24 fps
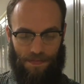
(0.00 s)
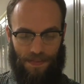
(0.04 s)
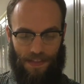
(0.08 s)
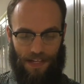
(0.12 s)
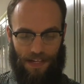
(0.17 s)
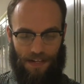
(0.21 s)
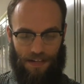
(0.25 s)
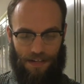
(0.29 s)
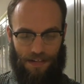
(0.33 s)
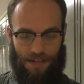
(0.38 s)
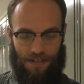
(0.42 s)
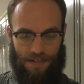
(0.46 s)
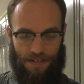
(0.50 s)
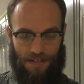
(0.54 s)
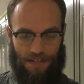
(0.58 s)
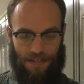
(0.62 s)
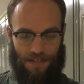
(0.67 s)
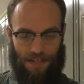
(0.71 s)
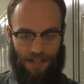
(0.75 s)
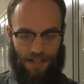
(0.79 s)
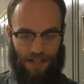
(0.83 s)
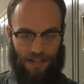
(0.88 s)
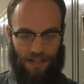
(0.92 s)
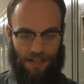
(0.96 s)

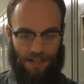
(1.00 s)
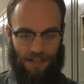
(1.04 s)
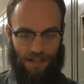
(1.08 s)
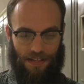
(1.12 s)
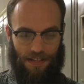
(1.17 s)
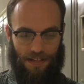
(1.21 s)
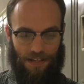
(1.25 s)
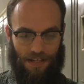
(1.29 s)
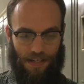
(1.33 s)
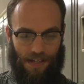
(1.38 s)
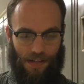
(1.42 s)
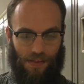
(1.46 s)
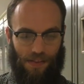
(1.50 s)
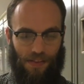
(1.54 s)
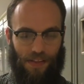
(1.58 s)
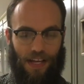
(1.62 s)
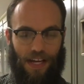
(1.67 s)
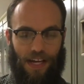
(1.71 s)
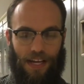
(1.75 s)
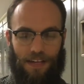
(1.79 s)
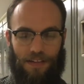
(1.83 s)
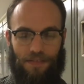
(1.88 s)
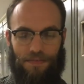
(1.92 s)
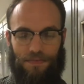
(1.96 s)
there's a
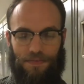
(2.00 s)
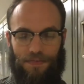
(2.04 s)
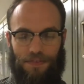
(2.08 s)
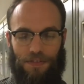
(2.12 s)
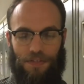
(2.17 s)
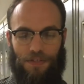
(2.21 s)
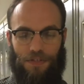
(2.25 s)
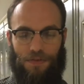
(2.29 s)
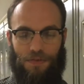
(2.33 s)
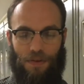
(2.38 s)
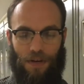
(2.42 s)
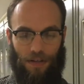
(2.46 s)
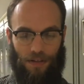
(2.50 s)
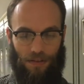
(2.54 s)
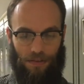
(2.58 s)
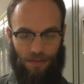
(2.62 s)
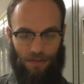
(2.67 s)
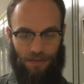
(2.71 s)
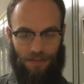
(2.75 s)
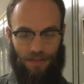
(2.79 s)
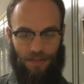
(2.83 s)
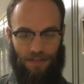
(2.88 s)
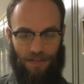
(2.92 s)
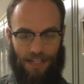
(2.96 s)
lot of
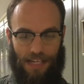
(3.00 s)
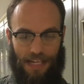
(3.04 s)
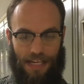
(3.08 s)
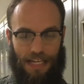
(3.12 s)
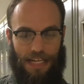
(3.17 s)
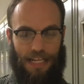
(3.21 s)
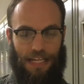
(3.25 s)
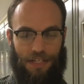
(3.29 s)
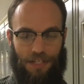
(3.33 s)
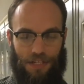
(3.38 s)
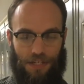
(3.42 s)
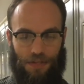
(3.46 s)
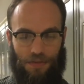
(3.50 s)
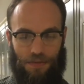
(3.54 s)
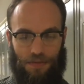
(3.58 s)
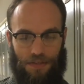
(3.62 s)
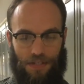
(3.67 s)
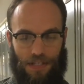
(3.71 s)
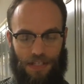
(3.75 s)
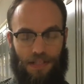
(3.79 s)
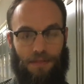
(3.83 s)
struggles and issues,